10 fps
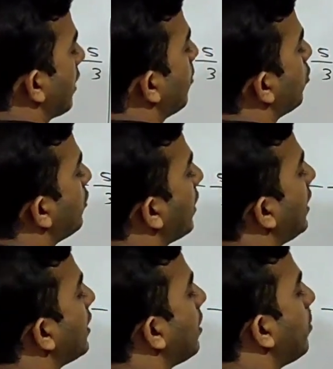Sign will be the
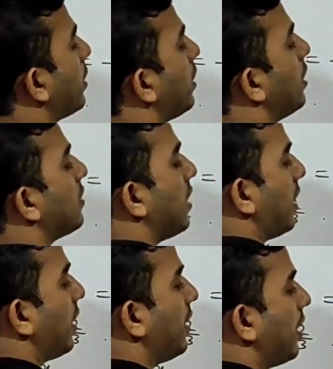greater number. Say
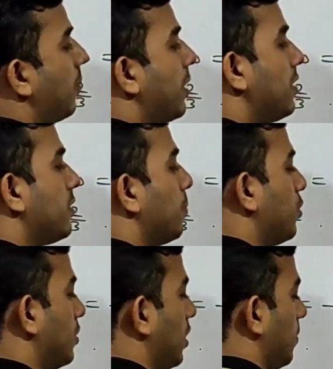a greater number is
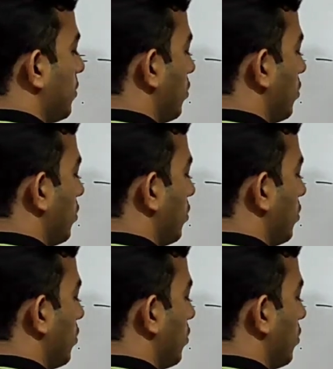positive.